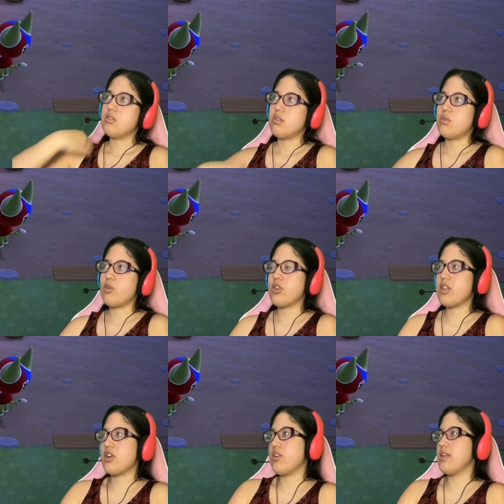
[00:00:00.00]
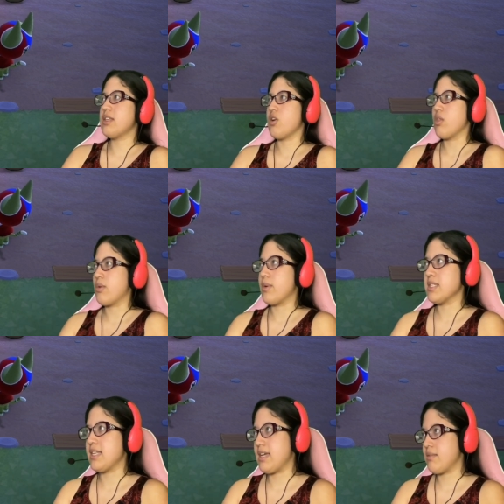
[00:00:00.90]
We're literally the only ones
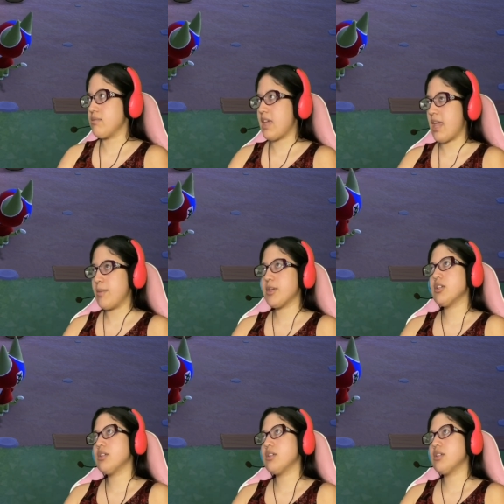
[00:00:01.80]
that came here?